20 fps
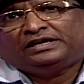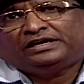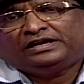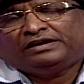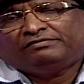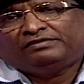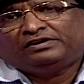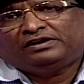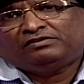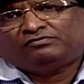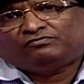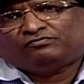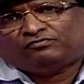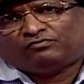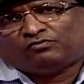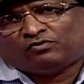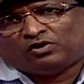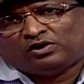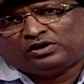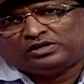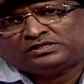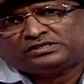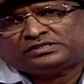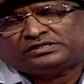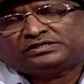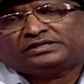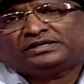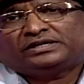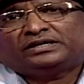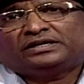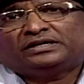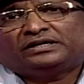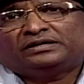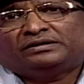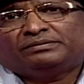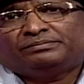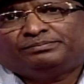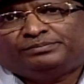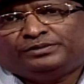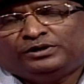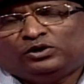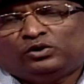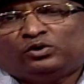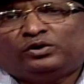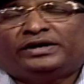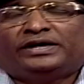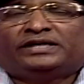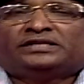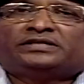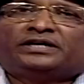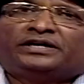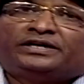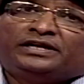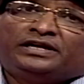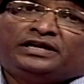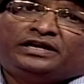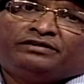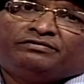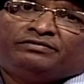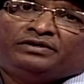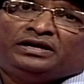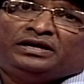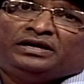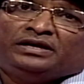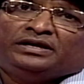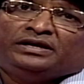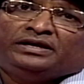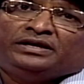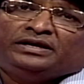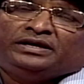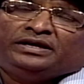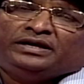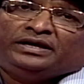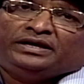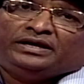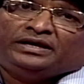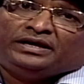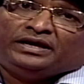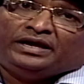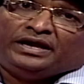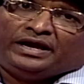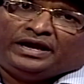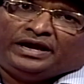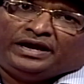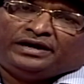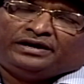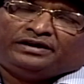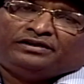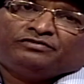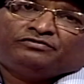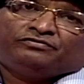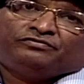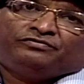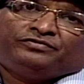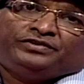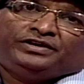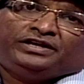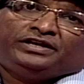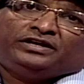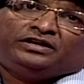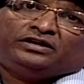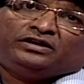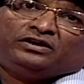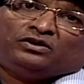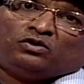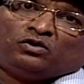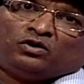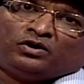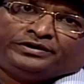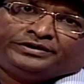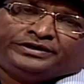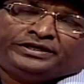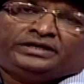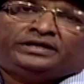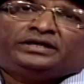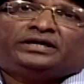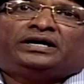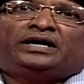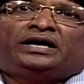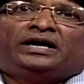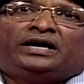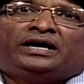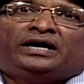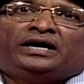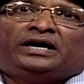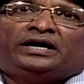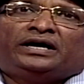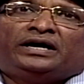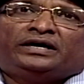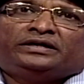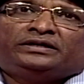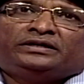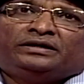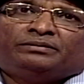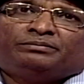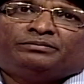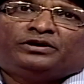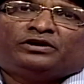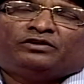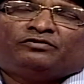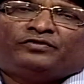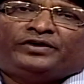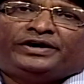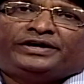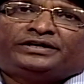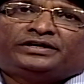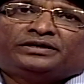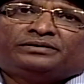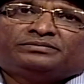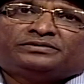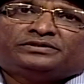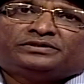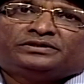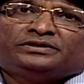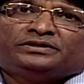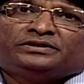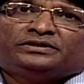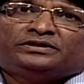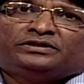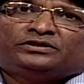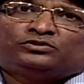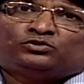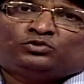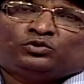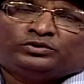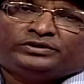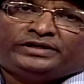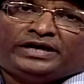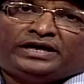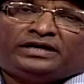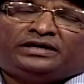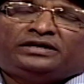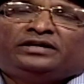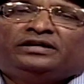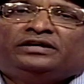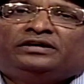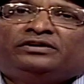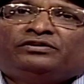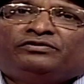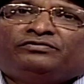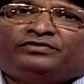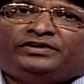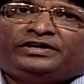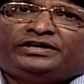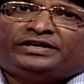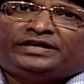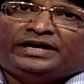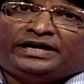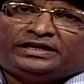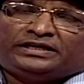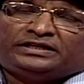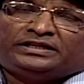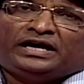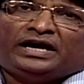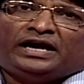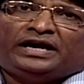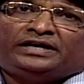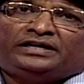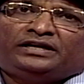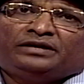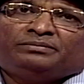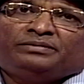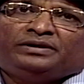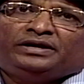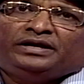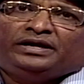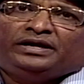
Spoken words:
level falls below a certain level and we order a number of items so that we get the item